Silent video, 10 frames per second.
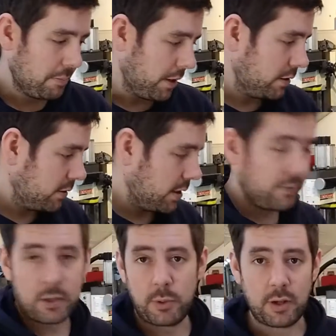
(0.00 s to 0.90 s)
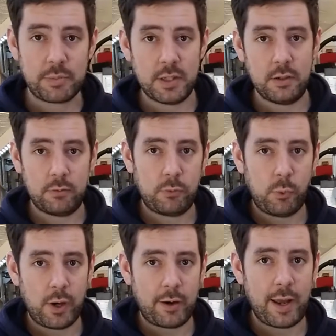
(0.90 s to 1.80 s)
But to give you a quick update of
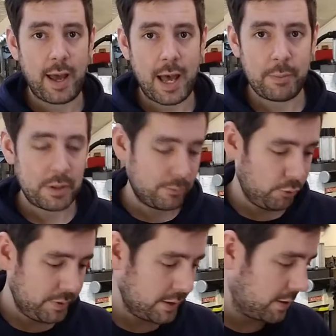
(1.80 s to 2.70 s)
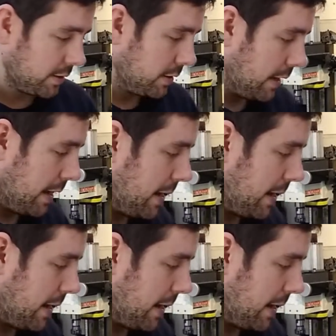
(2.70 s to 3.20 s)
where I am at the moment,